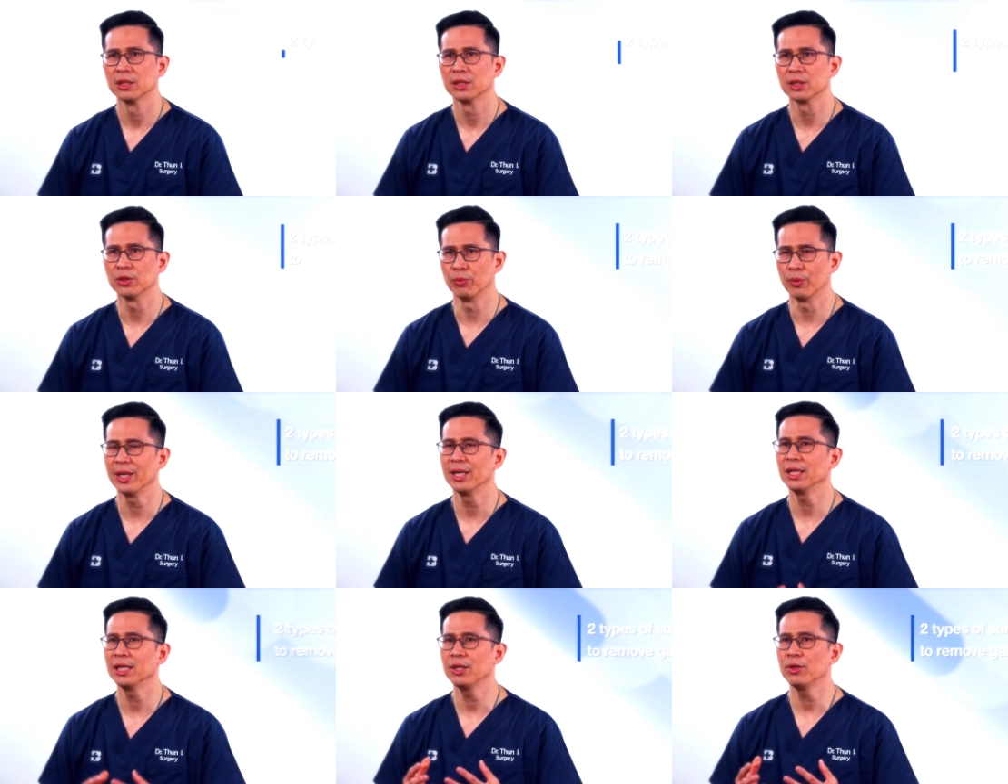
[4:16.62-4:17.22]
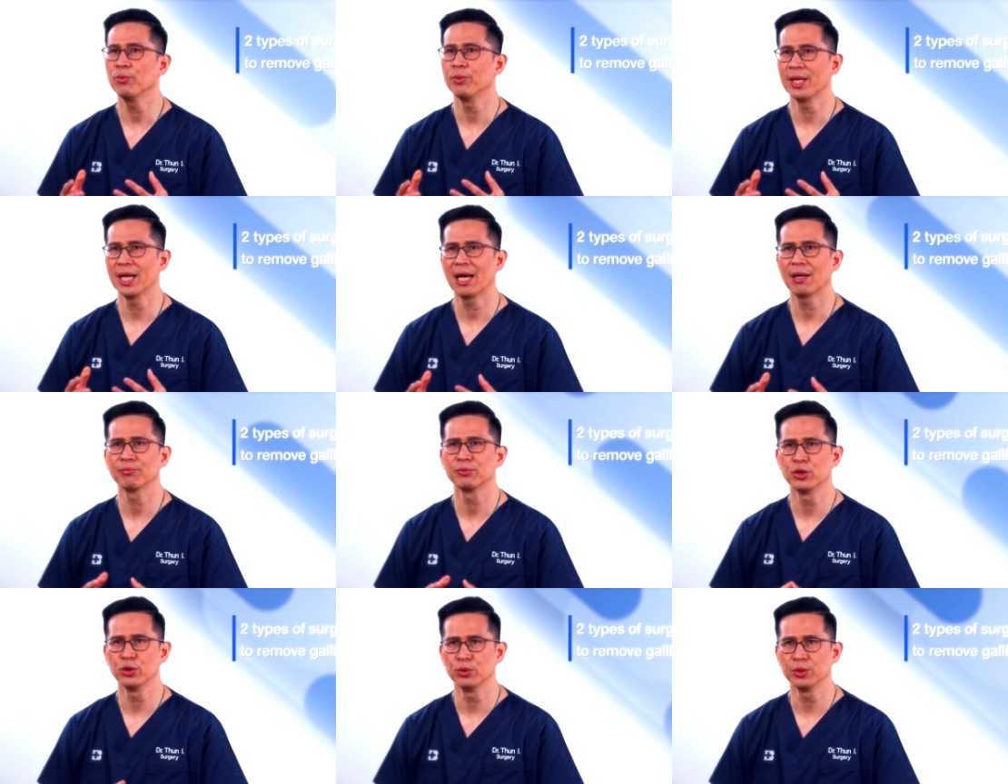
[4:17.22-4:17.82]
Currently, we
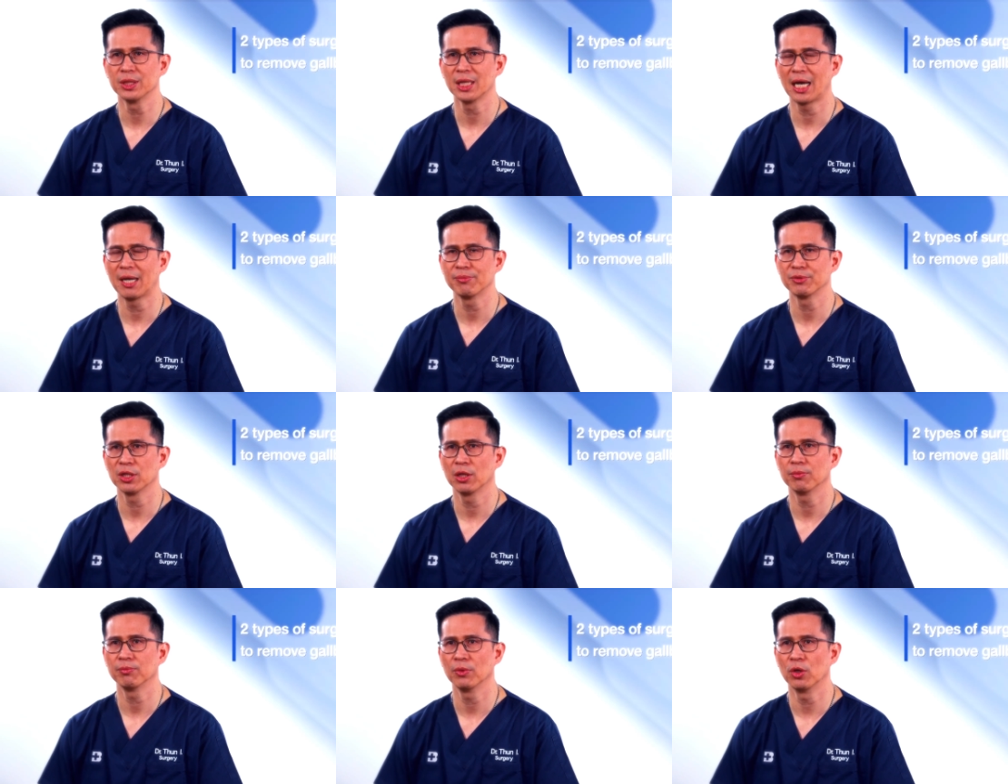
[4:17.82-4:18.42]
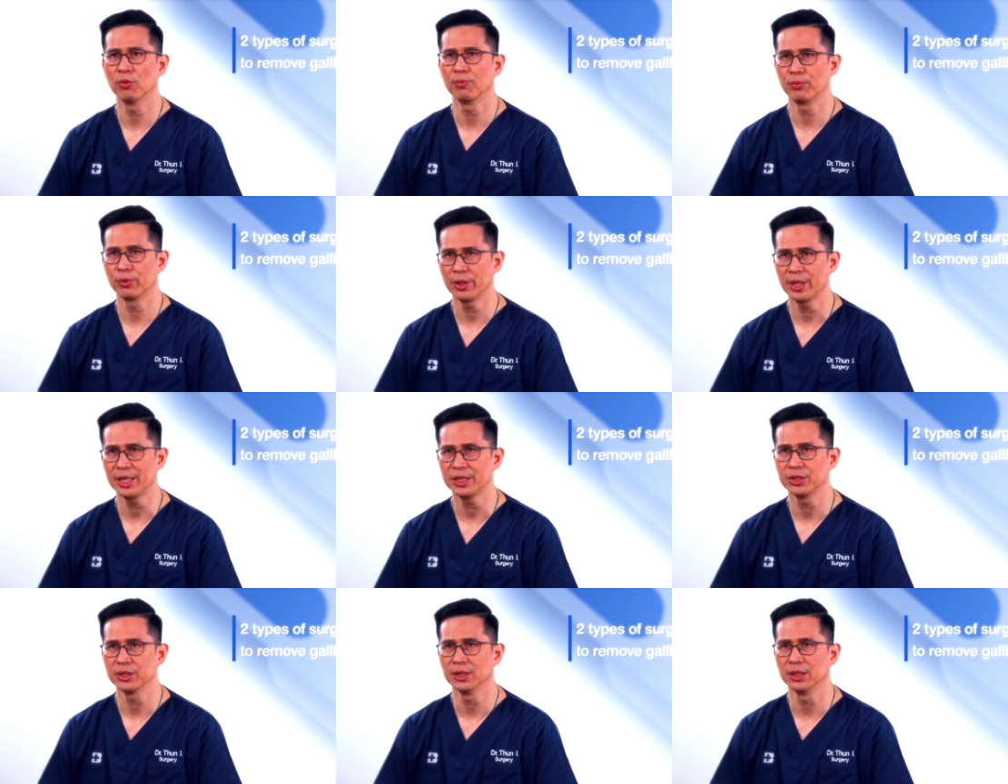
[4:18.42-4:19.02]
have two types of
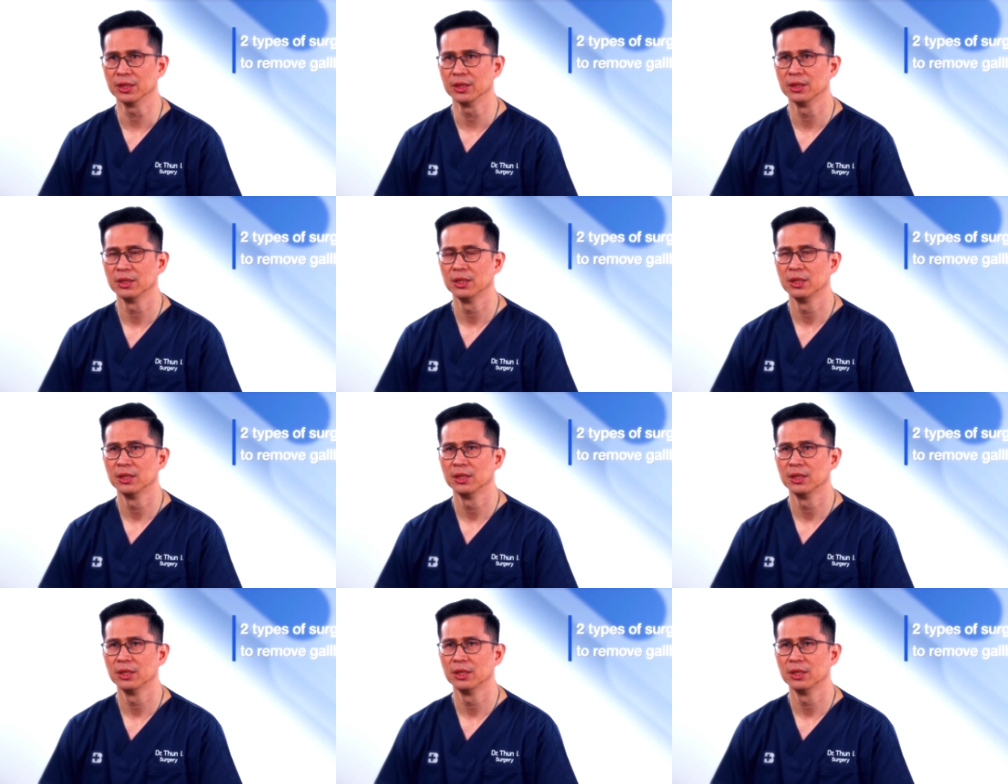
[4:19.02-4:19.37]
operation,